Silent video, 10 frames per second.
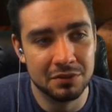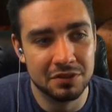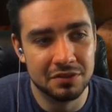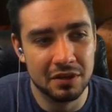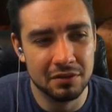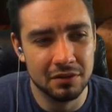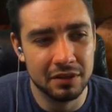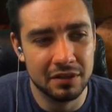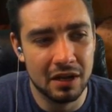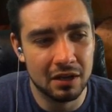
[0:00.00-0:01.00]
which is
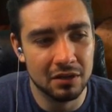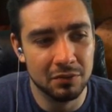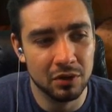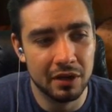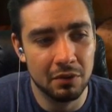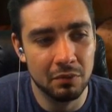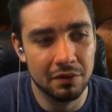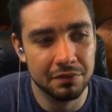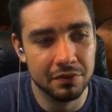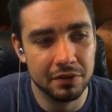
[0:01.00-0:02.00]
generally not going to work out
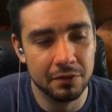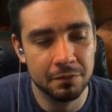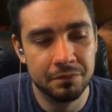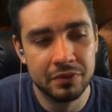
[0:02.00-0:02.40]
well for you.